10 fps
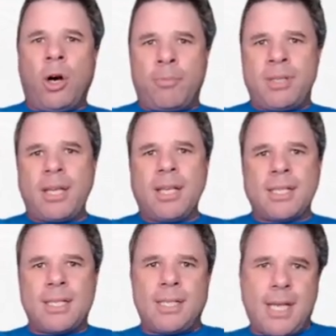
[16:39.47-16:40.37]
Optic
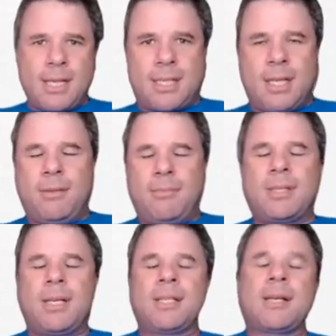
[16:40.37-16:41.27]
Systems.
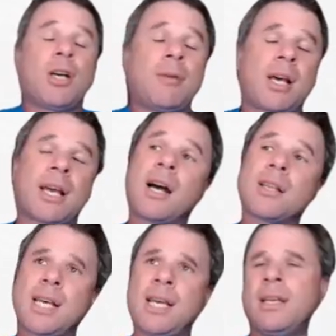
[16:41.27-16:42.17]
Sometimes I can't
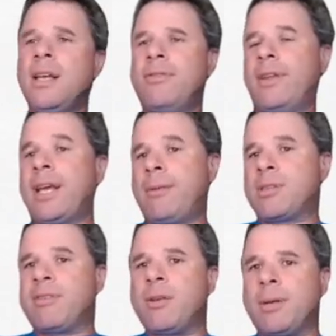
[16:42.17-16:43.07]
say the names
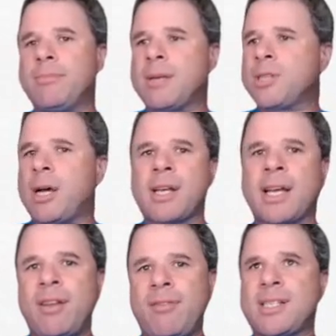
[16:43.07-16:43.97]
of anyone. Sometimes I
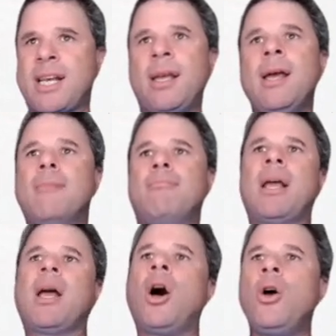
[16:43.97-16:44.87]
can't even say my
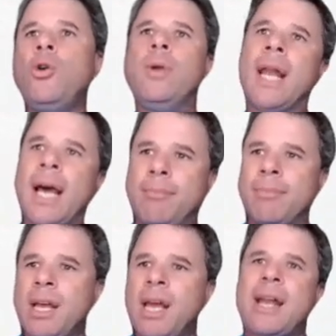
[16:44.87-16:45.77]
own name.
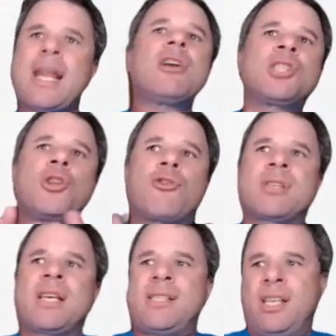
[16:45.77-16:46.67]
Now into the
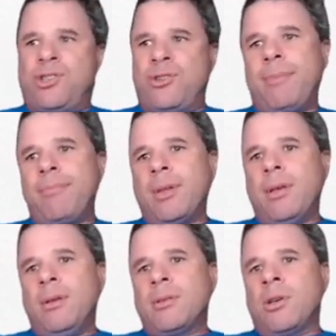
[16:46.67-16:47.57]
receipts history.
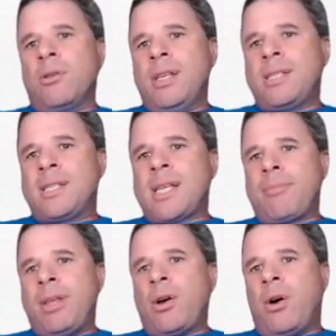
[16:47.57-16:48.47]
So this is
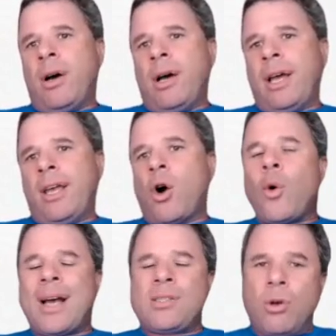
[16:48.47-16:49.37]
something I
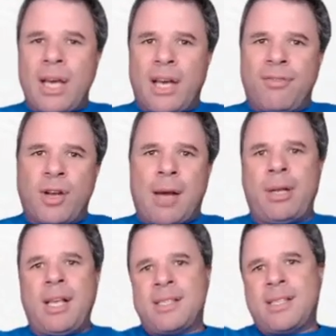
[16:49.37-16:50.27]
always look at for
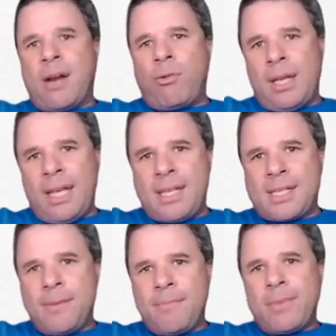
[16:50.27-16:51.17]
companies that
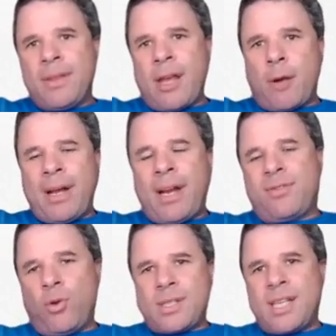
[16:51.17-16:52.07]
release their Appendix
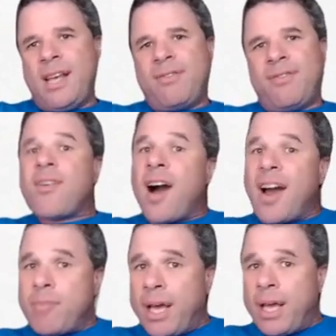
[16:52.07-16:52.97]
4C,
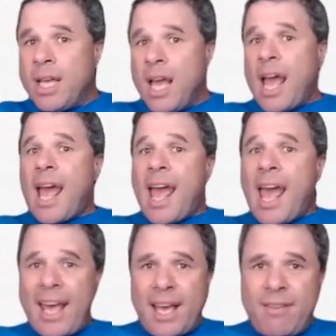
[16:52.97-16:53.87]
5B,
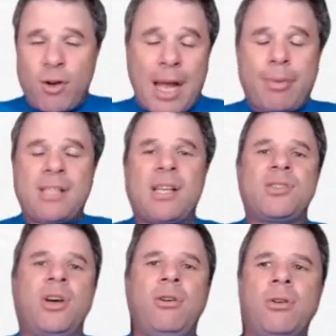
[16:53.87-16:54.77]
and for companies that
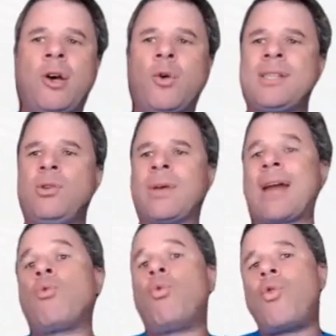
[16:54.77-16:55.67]
don't. I always look at
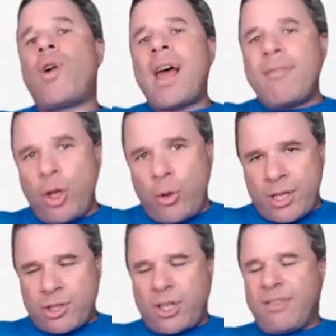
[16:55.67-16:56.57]
revenue
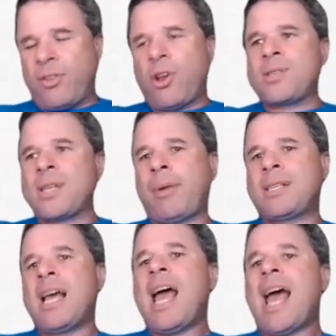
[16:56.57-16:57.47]
history for those companies
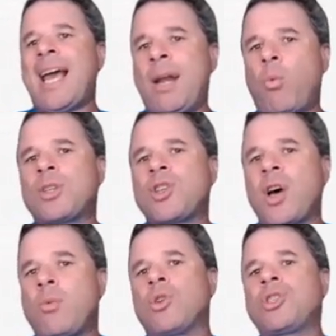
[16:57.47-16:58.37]
and what I
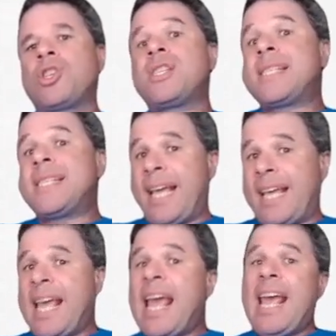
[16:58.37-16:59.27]
want to
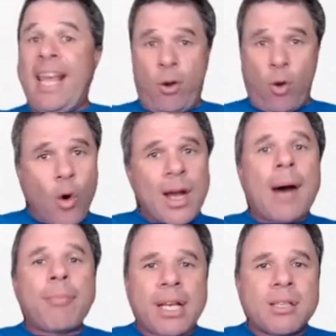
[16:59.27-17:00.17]
see in all
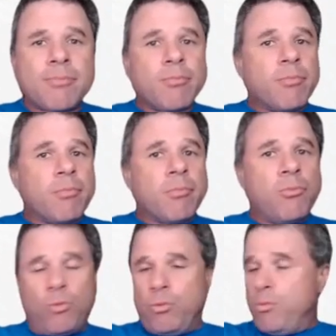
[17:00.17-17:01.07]
companies,
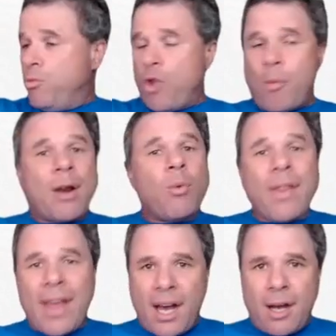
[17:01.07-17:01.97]
no matter where
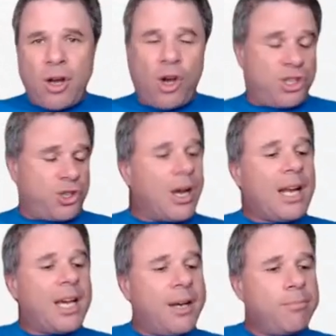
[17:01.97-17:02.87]
they are,
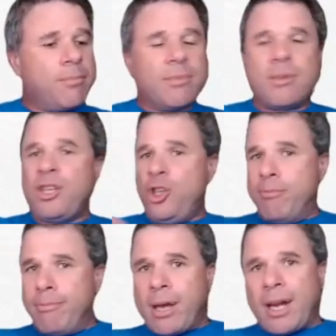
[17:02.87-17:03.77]
Australia,
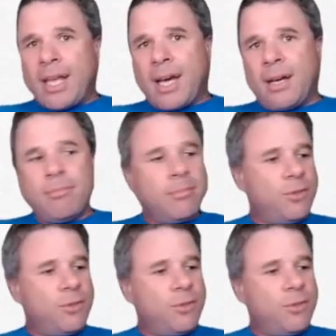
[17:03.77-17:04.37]
America,